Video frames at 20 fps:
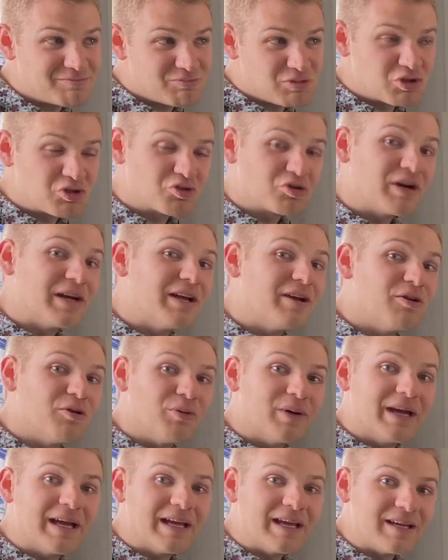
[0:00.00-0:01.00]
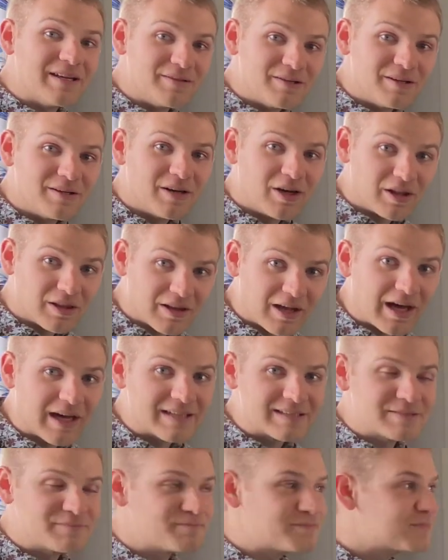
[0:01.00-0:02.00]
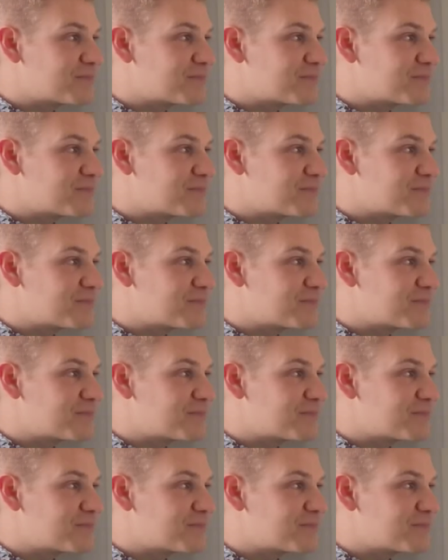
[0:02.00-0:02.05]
stray away a lot.